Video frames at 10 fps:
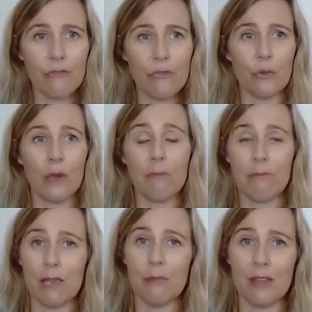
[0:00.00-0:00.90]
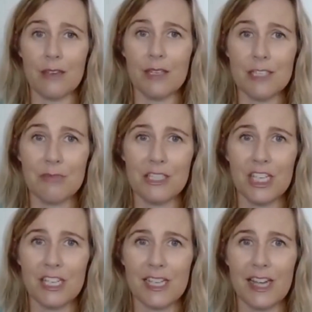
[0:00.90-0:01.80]
painful and maybe they need to be
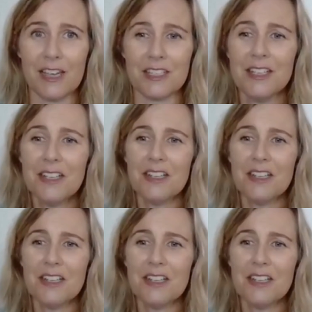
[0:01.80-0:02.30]
checked out.